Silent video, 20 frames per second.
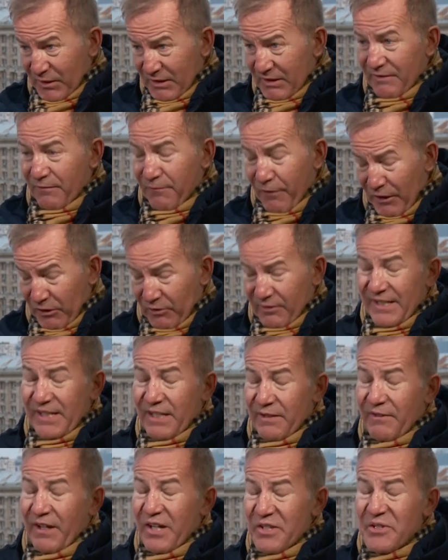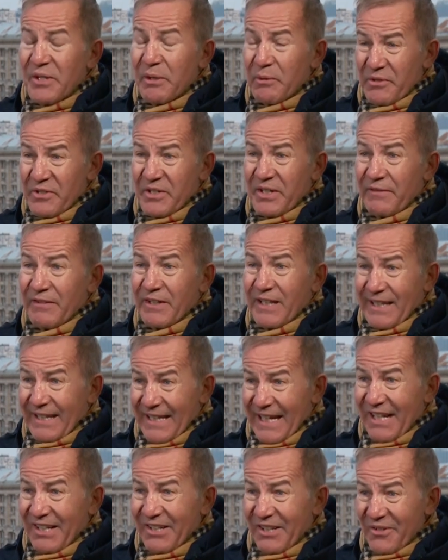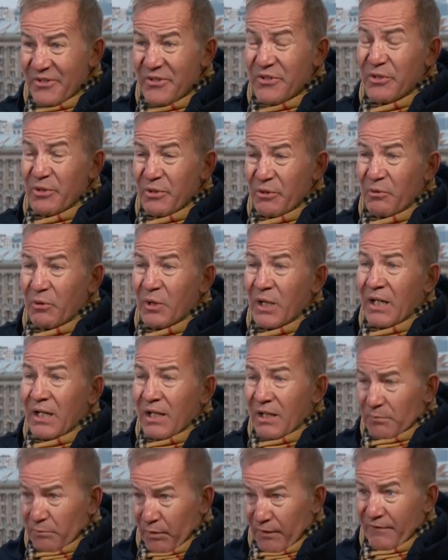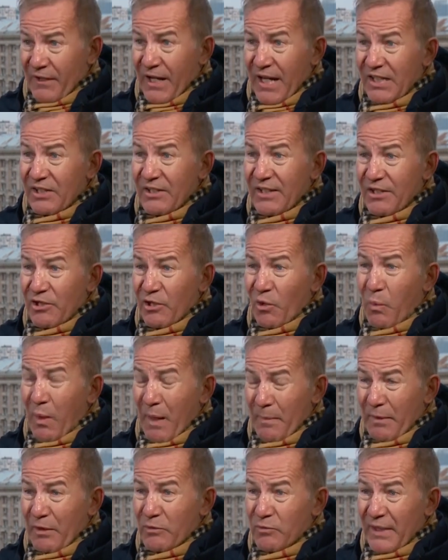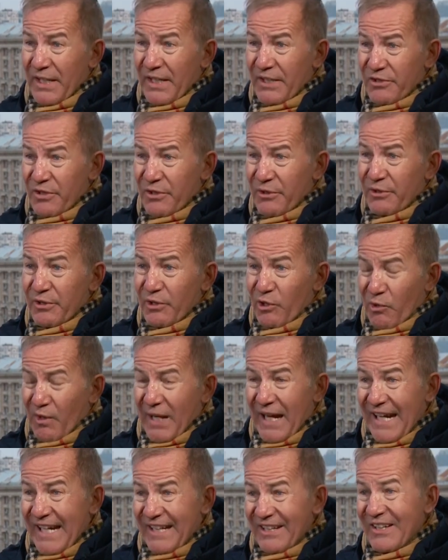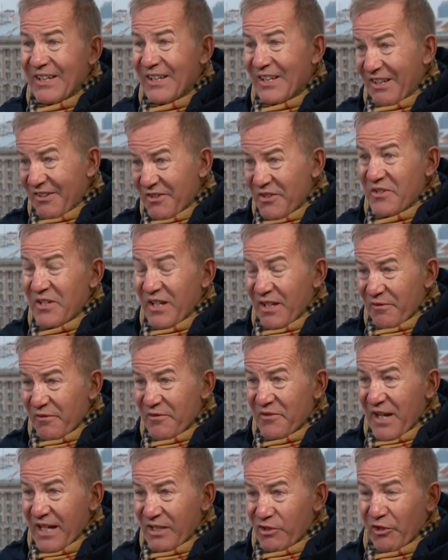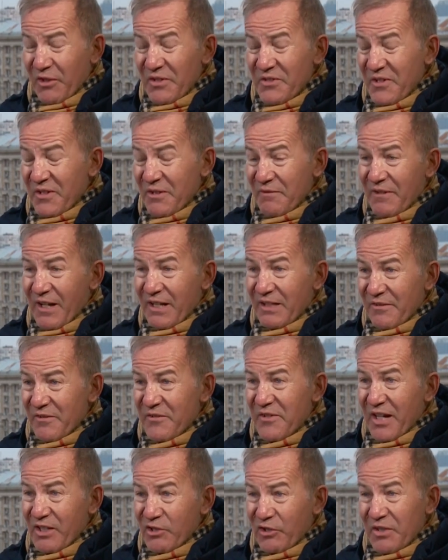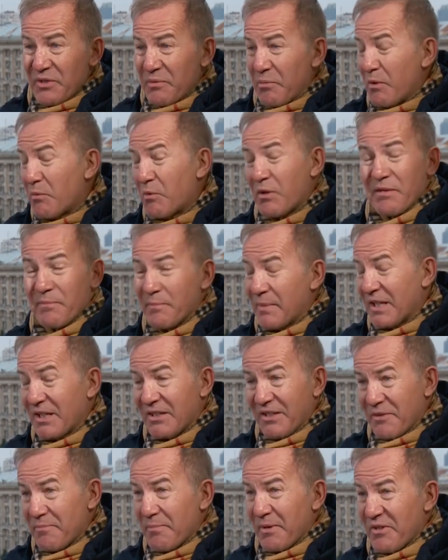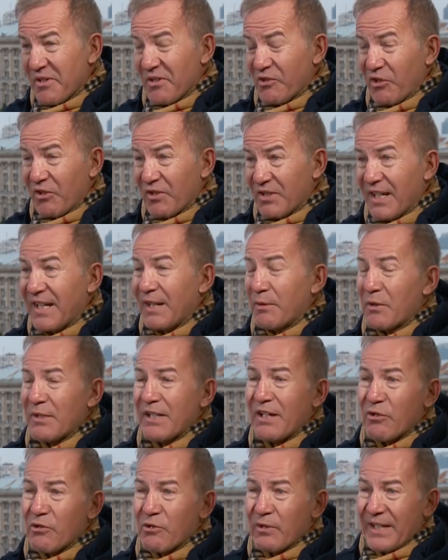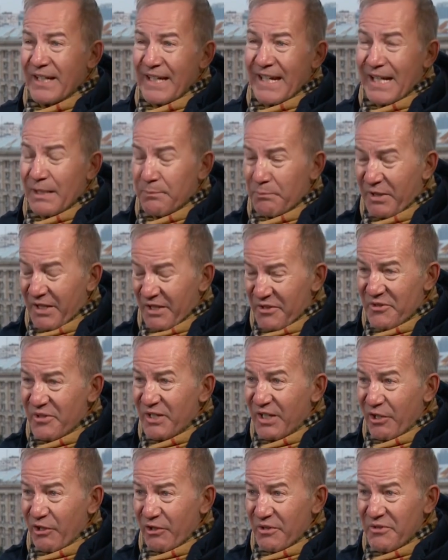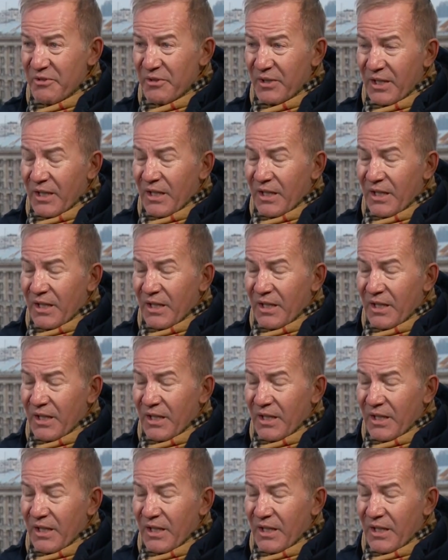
followed the advice he was given, and that is to provide lethal weaponry to Ukraine instead of sanctions and effective sanctions, we wouldn't be in this position today. We're now going 8+ years.